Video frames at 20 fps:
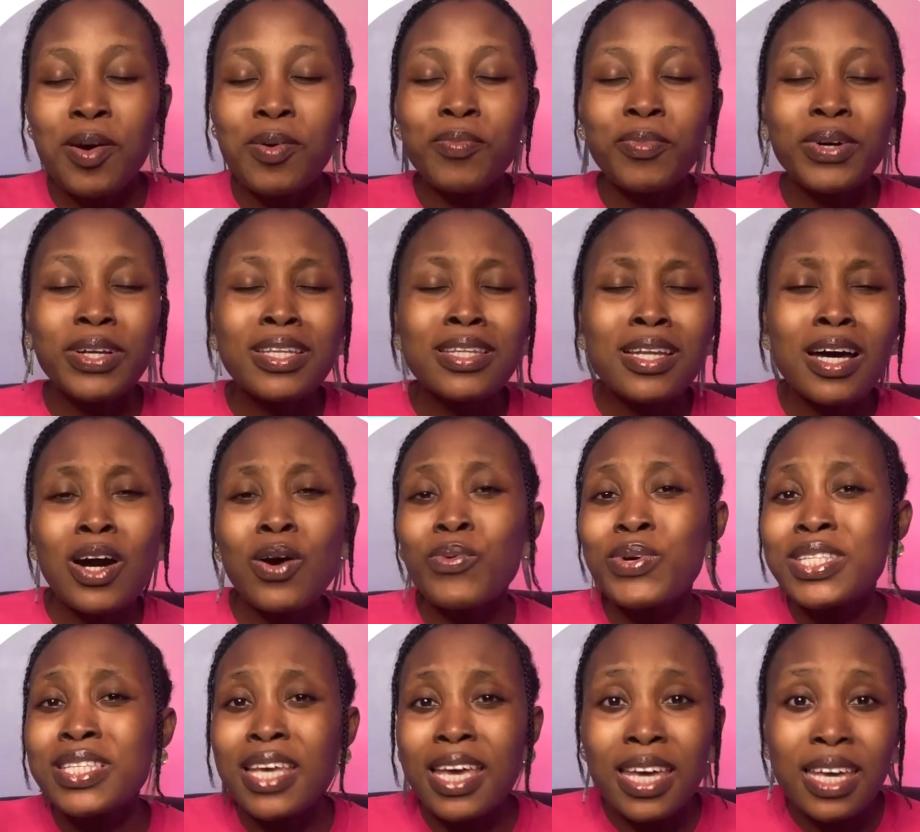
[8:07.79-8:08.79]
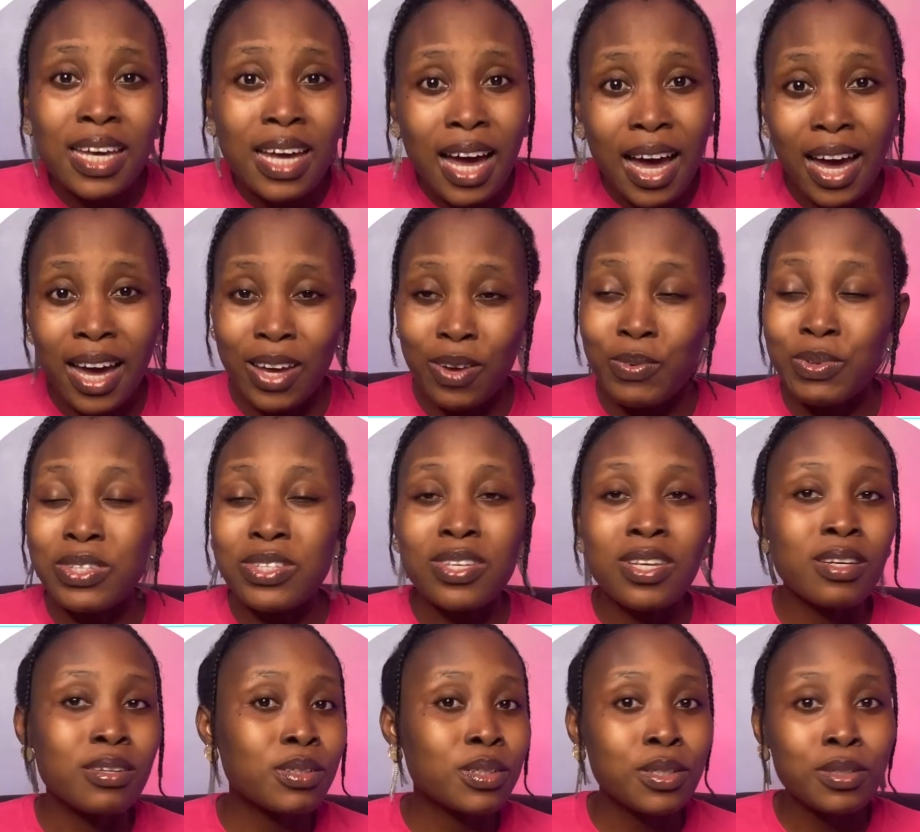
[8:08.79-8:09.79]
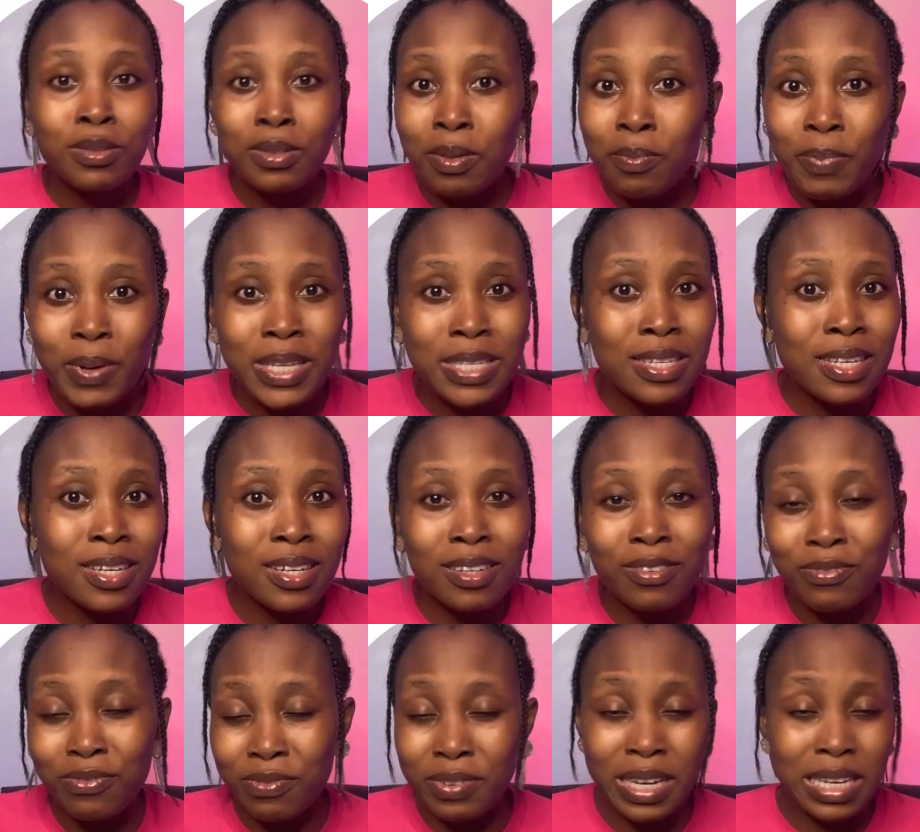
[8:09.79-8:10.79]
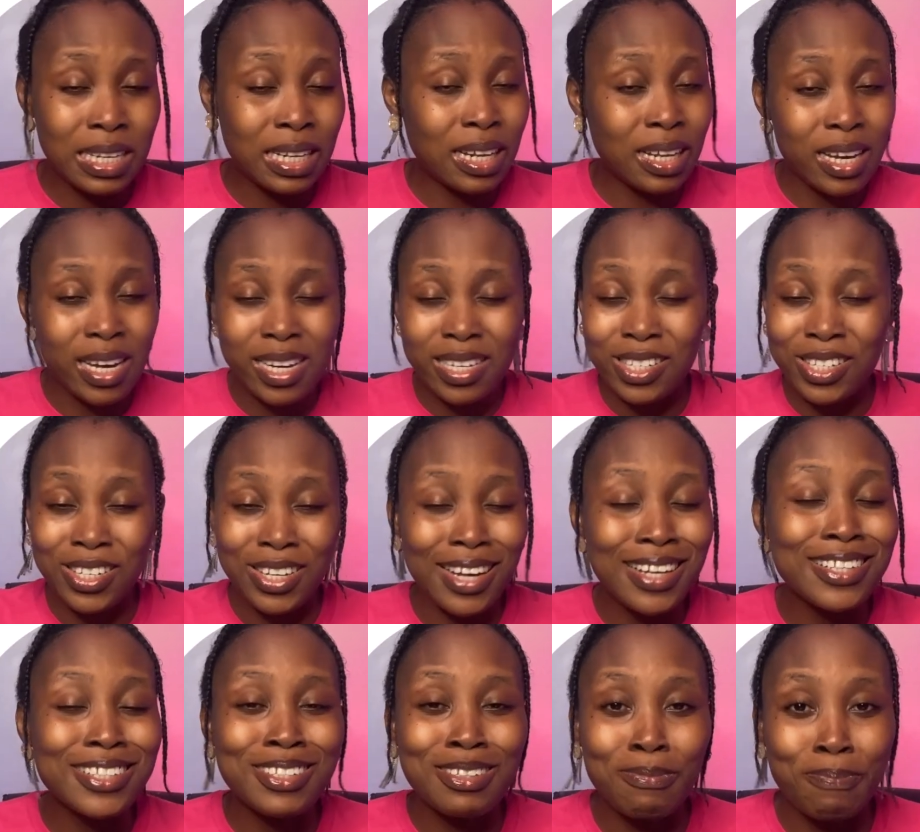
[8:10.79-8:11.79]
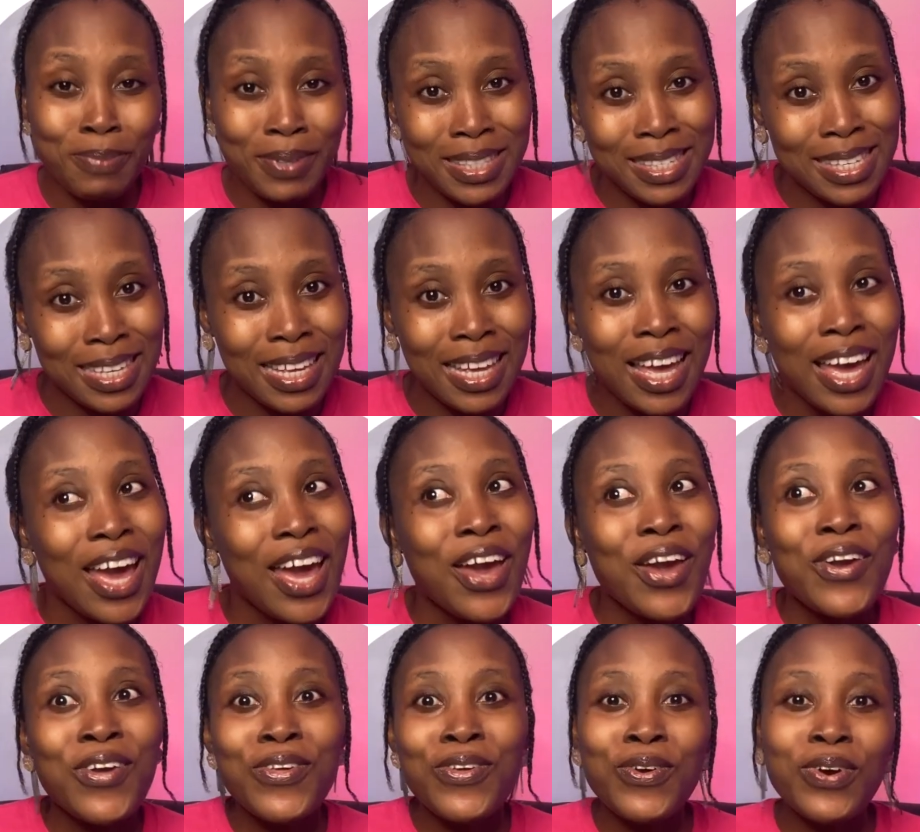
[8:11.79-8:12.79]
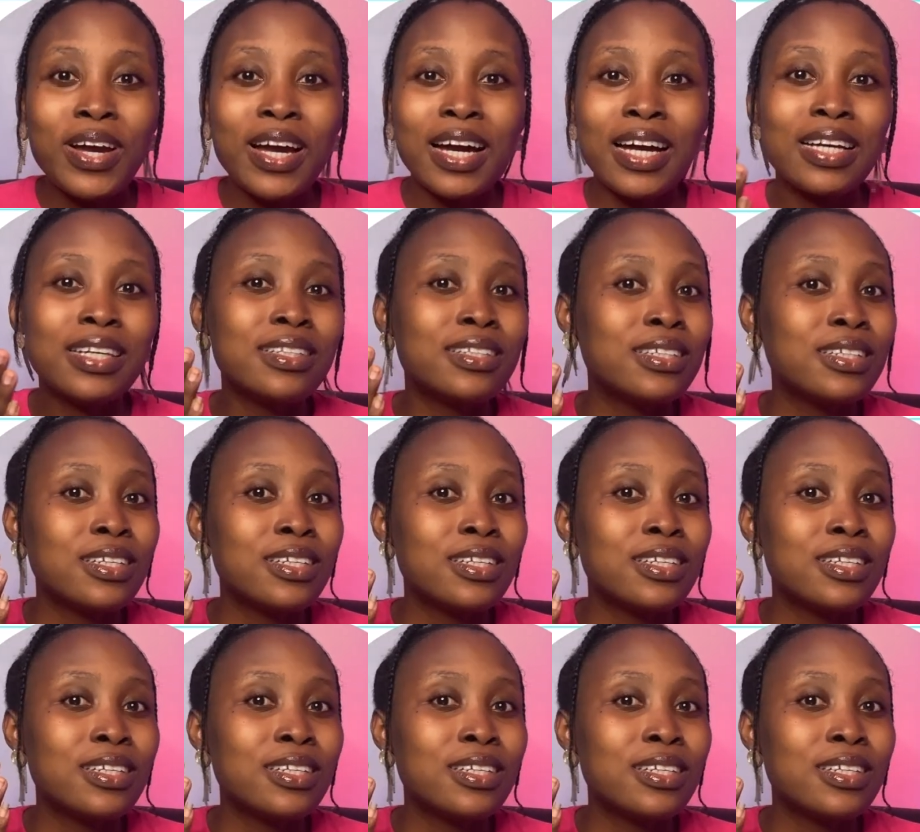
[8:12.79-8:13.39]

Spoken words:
But now with AI, with the basic vanilla ChatGPT, you can